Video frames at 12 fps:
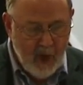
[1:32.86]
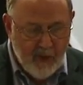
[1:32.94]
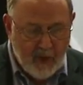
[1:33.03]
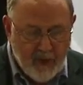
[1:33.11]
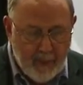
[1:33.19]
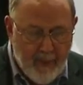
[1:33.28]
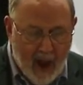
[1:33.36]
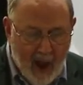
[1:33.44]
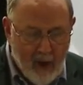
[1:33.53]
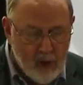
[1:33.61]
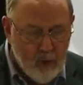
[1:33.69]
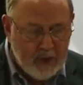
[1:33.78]
That the
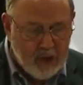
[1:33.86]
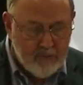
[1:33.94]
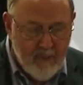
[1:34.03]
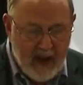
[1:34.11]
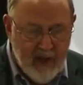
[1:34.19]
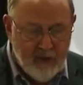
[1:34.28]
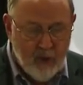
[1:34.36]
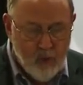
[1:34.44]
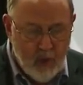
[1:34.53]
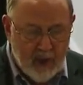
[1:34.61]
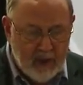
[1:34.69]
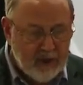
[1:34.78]
power which made the
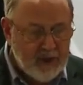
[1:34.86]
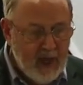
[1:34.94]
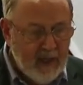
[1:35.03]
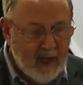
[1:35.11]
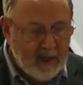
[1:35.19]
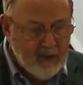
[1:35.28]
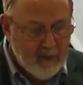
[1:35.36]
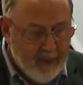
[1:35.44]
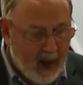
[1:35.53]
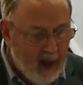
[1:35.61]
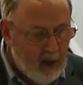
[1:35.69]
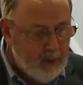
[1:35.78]
world, like the
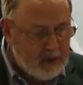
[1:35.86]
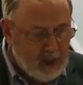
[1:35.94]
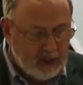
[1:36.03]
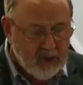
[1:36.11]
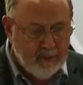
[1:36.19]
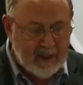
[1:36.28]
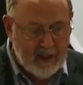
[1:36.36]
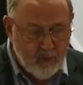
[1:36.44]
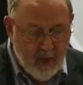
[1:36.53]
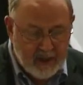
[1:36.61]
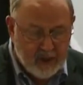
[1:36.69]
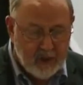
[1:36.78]
power which ultimately
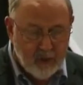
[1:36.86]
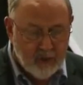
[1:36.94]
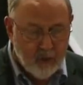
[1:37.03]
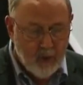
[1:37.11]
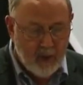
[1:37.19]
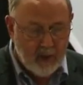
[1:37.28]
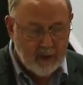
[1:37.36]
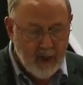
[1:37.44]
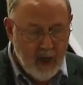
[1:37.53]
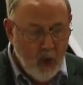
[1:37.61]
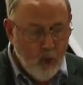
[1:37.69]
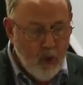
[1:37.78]
rescued the world,
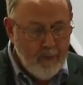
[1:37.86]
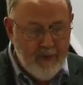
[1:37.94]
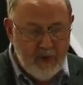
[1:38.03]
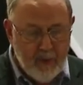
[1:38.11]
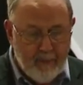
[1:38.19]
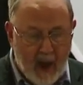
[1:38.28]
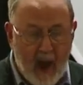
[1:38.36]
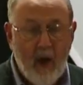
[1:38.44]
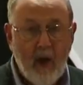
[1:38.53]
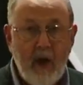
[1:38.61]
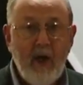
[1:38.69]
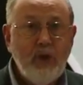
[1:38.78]
would be the
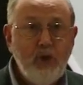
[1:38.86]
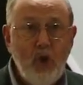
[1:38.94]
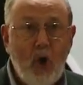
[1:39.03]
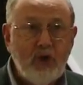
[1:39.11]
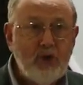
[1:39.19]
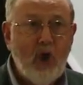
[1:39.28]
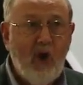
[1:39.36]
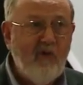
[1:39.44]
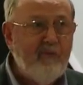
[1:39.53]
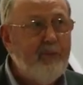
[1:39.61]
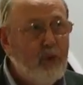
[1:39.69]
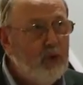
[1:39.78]
power not
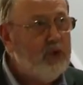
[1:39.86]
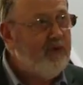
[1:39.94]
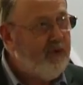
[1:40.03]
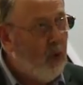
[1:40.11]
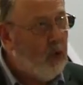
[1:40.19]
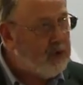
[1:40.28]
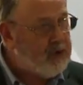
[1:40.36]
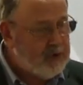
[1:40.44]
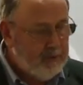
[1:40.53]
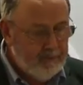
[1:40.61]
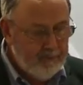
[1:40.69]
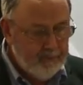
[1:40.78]
of brute
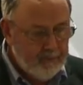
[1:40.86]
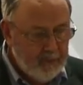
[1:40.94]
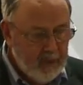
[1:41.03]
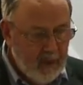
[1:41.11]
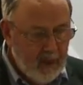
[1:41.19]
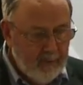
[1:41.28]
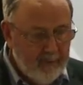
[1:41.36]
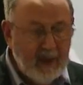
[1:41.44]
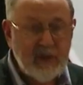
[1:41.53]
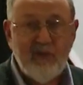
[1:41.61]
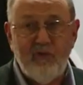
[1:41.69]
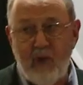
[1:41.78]
force,
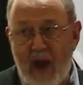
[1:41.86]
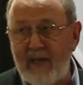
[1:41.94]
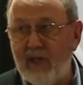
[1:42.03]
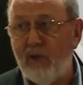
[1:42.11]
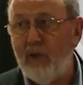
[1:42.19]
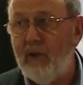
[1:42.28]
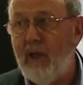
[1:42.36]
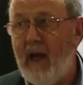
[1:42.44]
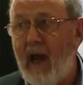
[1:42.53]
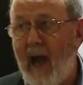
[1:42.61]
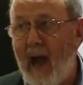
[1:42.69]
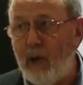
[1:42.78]
but of radical,
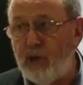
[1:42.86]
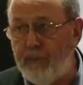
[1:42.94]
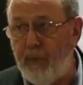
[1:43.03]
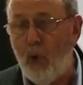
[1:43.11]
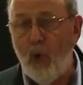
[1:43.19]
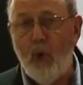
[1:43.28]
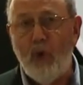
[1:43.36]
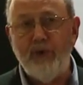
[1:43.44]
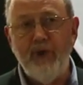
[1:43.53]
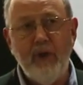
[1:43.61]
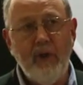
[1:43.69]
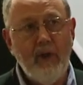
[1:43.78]

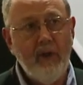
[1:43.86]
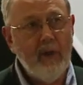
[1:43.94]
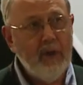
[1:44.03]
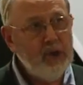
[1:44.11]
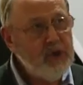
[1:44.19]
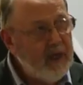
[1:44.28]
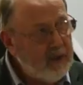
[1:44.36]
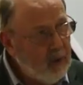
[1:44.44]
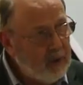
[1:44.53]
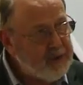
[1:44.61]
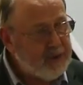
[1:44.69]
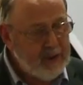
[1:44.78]
outpoured
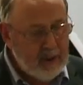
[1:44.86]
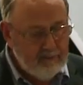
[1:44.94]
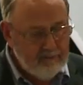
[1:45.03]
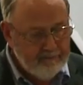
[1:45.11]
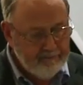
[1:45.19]
generosity.